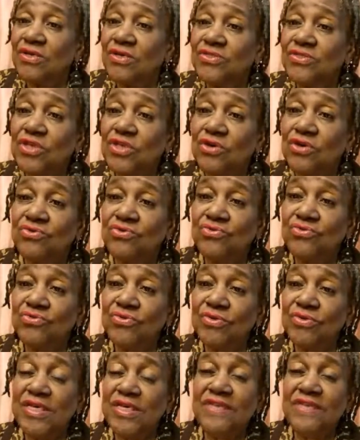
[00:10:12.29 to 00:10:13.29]
So
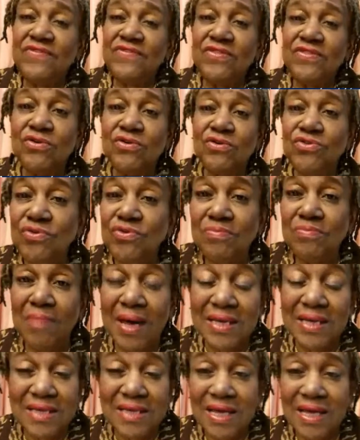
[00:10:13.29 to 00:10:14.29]
even though you
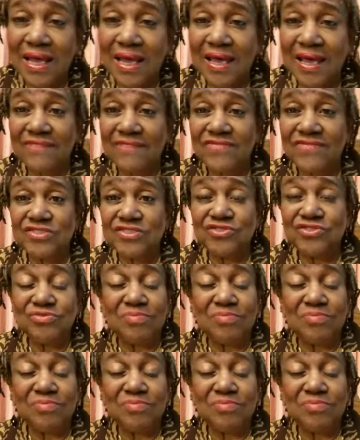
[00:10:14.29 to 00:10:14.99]
might not have this,